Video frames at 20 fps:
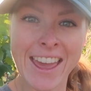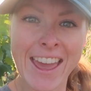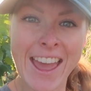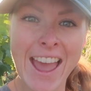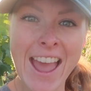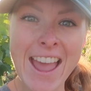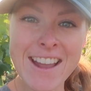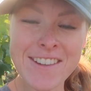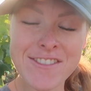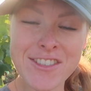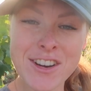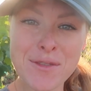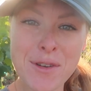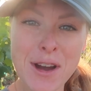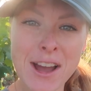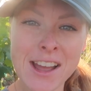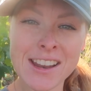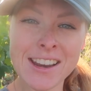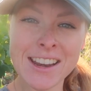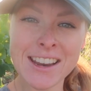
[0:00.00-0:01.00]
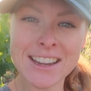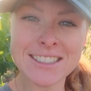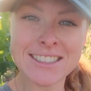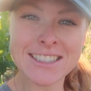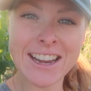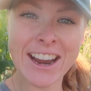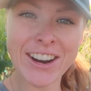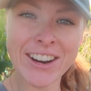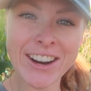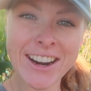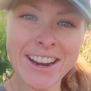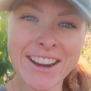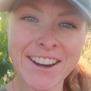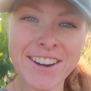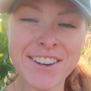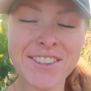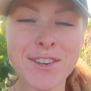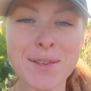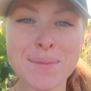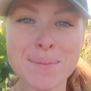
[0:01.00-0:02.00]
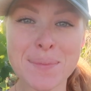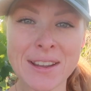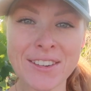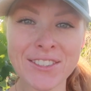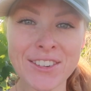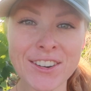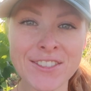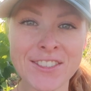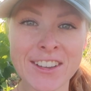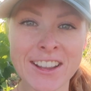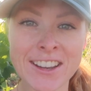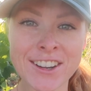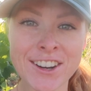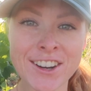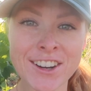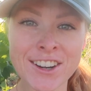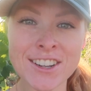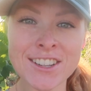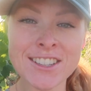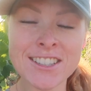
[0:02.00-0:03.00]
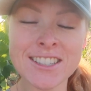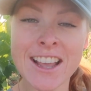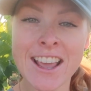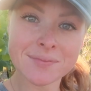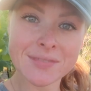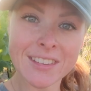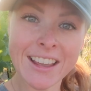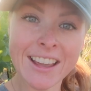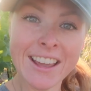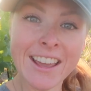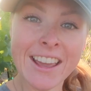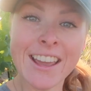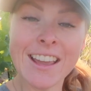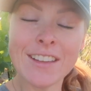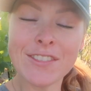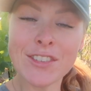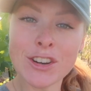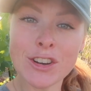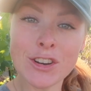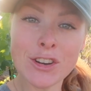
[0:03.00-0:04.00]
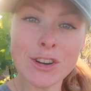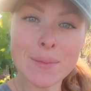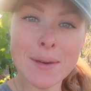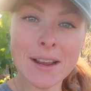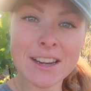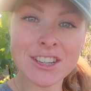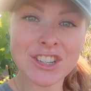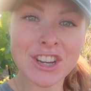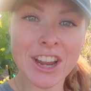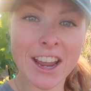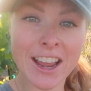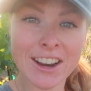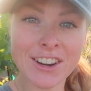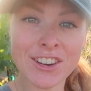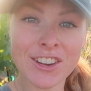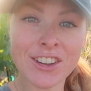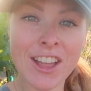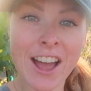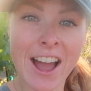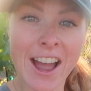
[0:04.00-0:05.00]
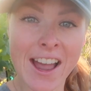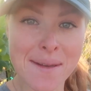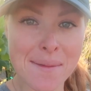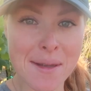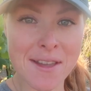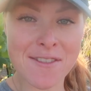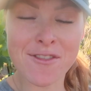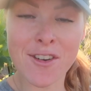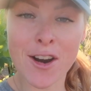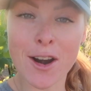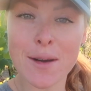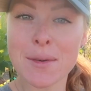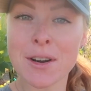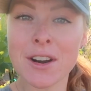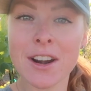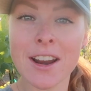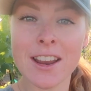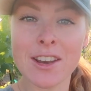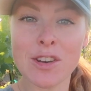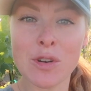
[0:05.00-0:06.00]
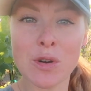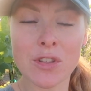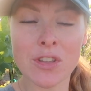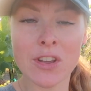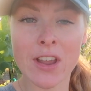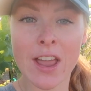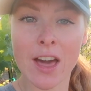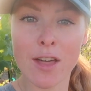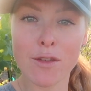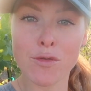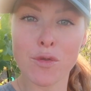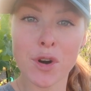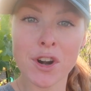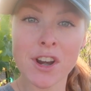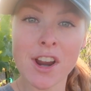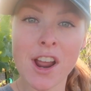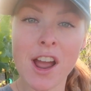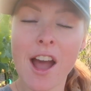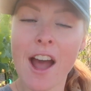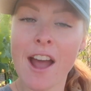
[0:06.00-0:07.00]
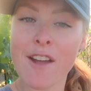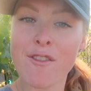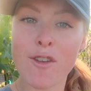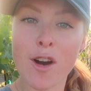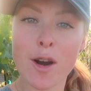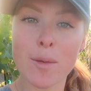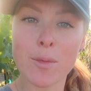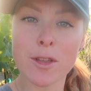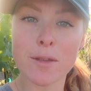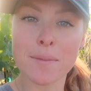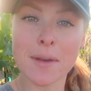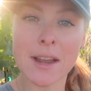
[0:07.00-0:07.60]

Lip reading: Hey everyone, Tara here from Beaver Vineyards. If you're new to my channel, I am a farmer in Northern California. I farm with